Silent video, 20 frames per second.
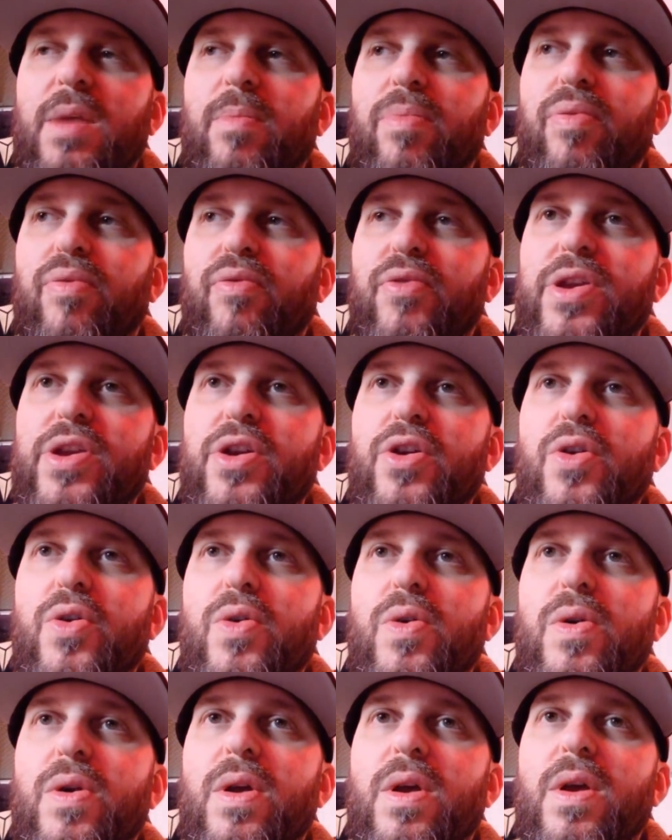
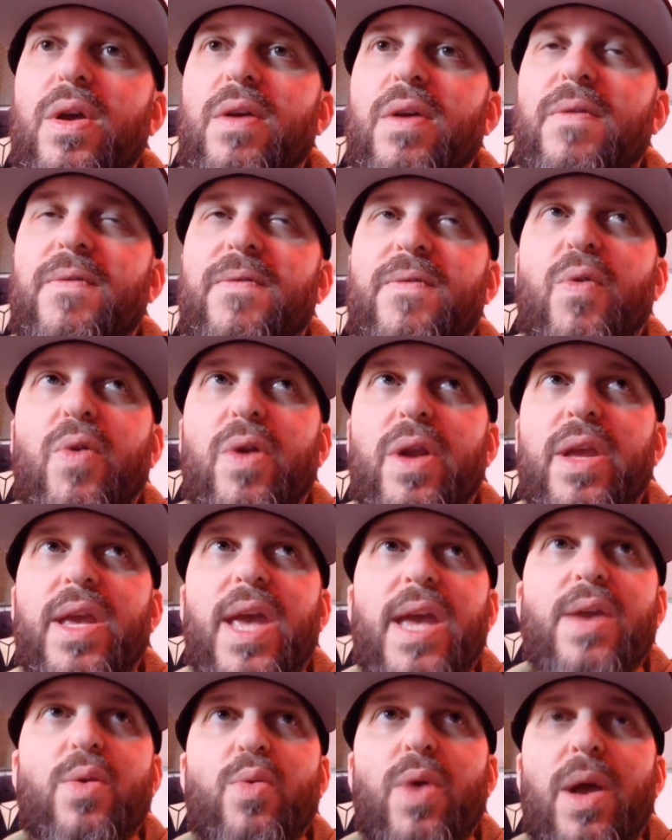Brio
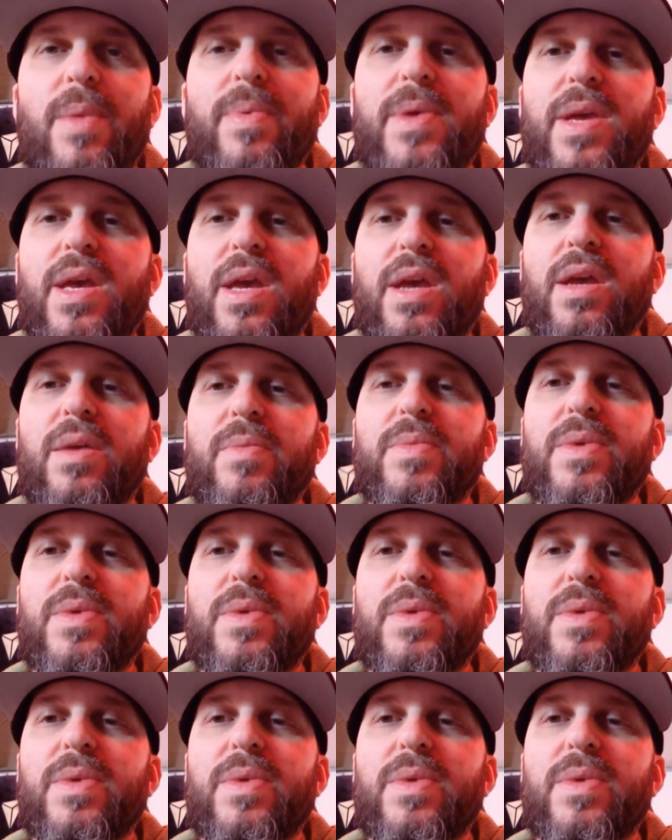4K webcam.